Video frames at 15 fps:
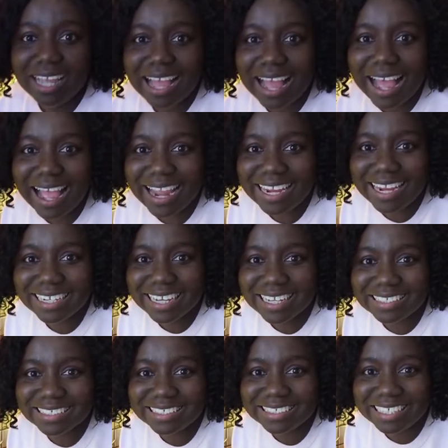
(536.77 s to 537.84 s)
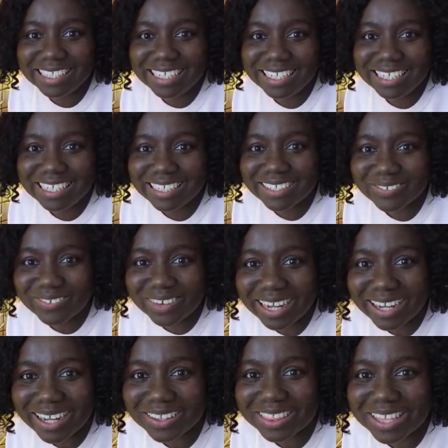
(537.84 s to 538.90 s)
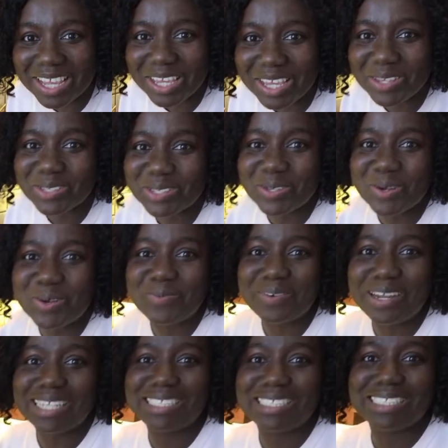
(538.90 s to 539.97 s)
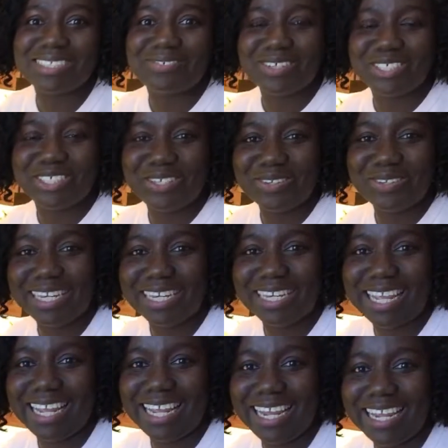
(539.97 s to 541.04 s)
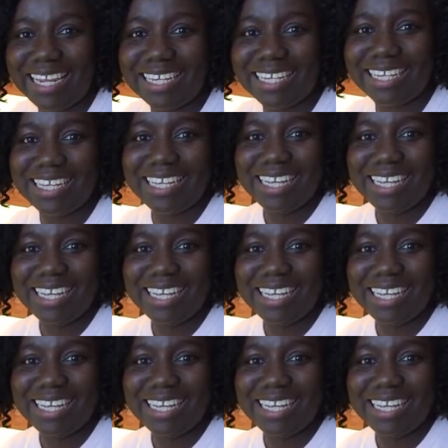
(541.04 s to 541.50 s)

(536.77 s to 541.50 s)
Hi Nancy, wow, thank you so much for tuning in.